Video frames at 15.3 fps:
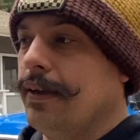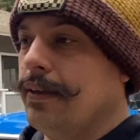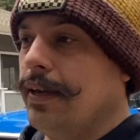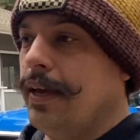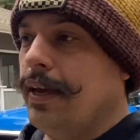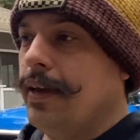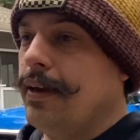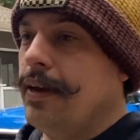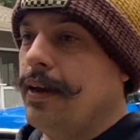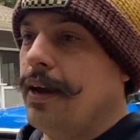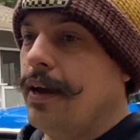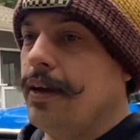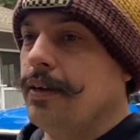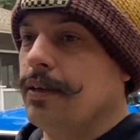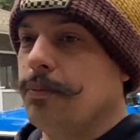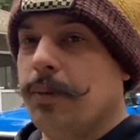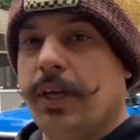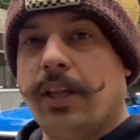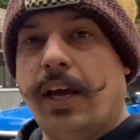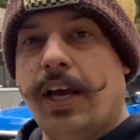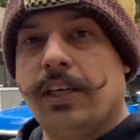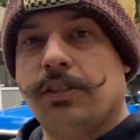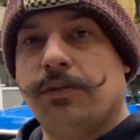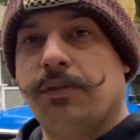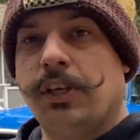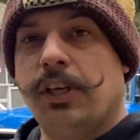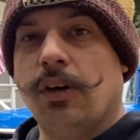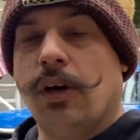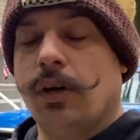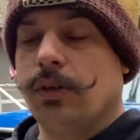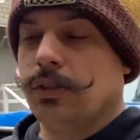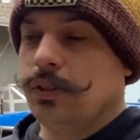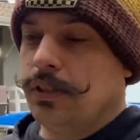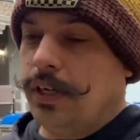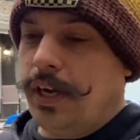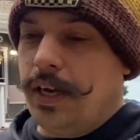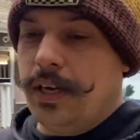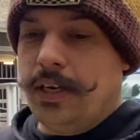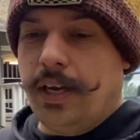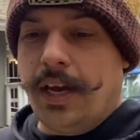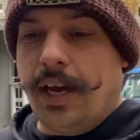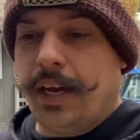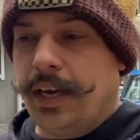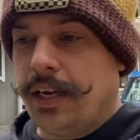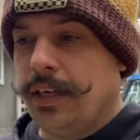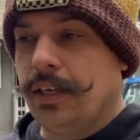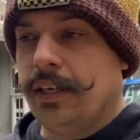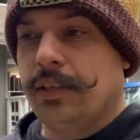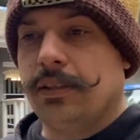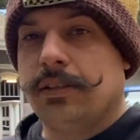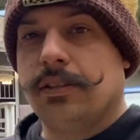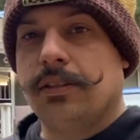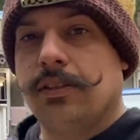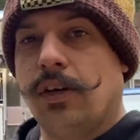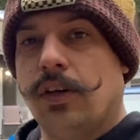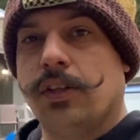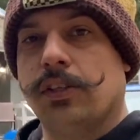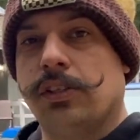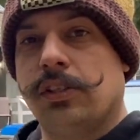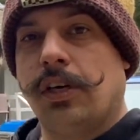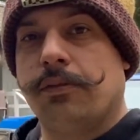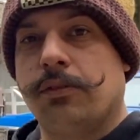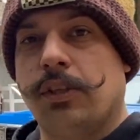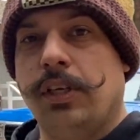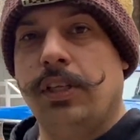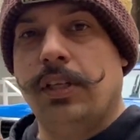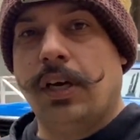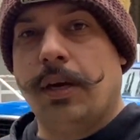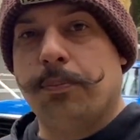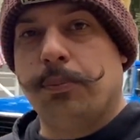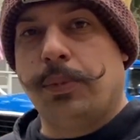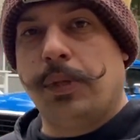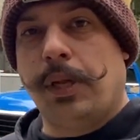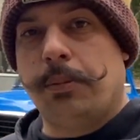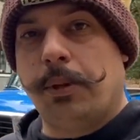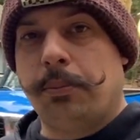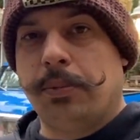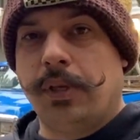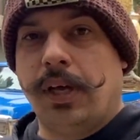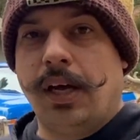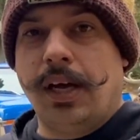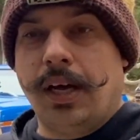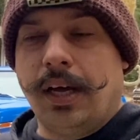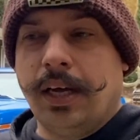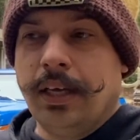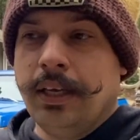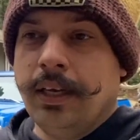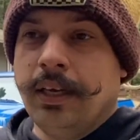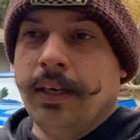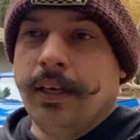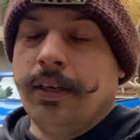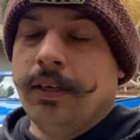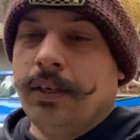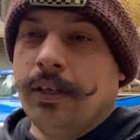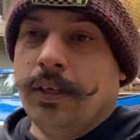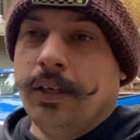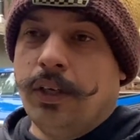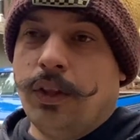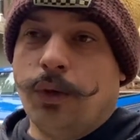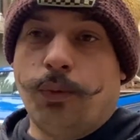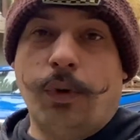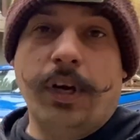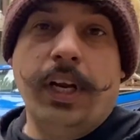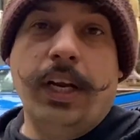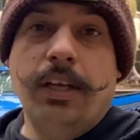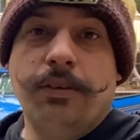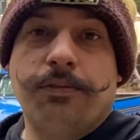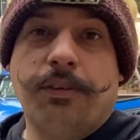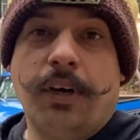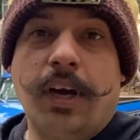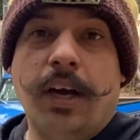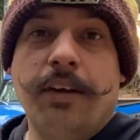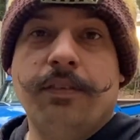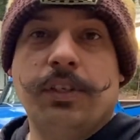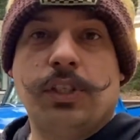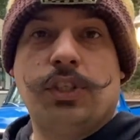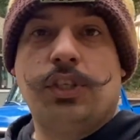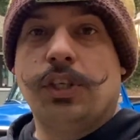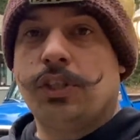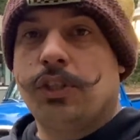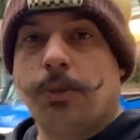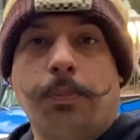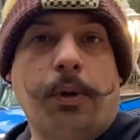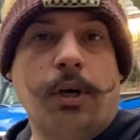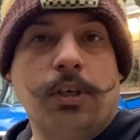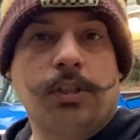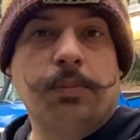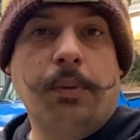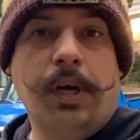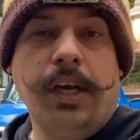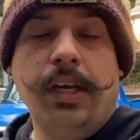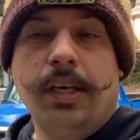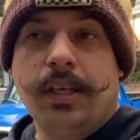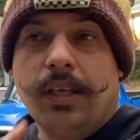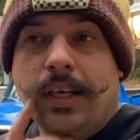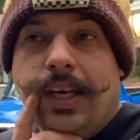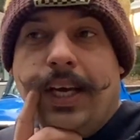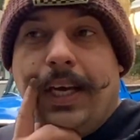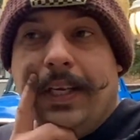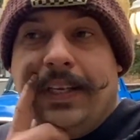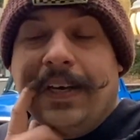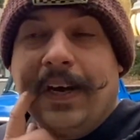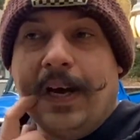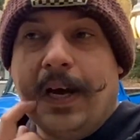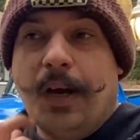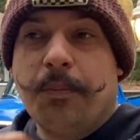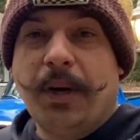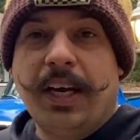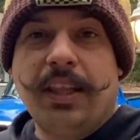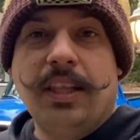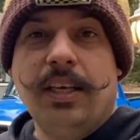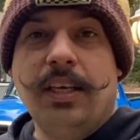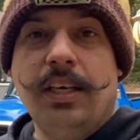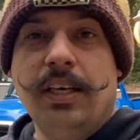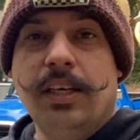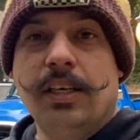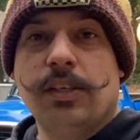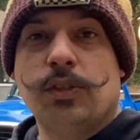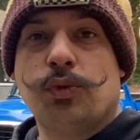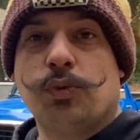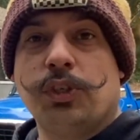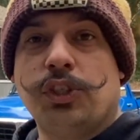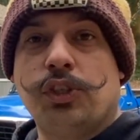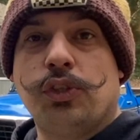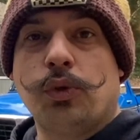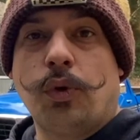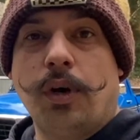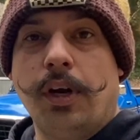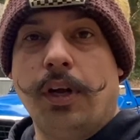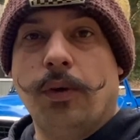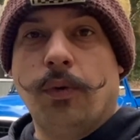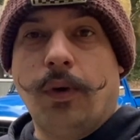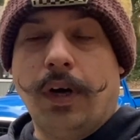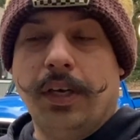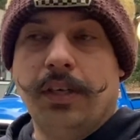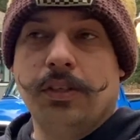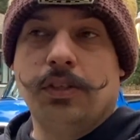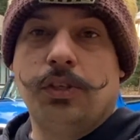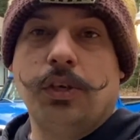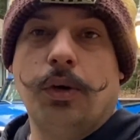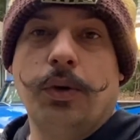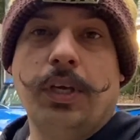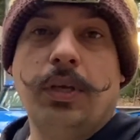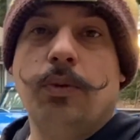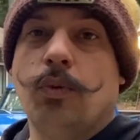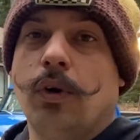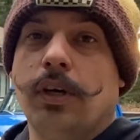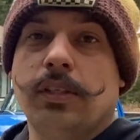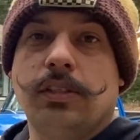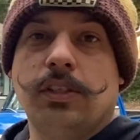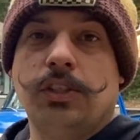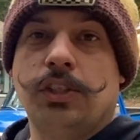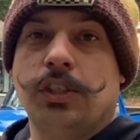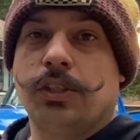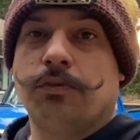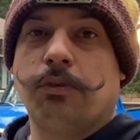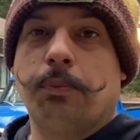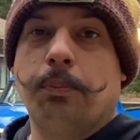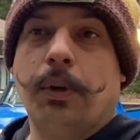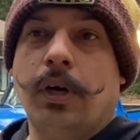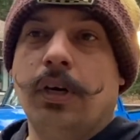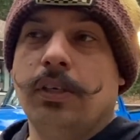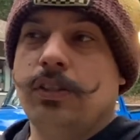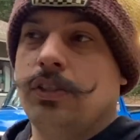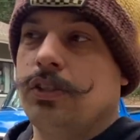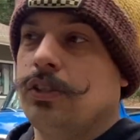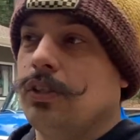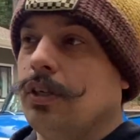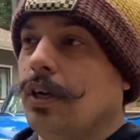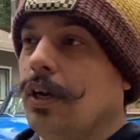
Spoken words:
And in my last video, I was saying, yeah, I got to get all this stuff cleaned up, blah, blah, blah. The 185 is just a parts bike, and I think he is restoring one, so he wants it just for parts.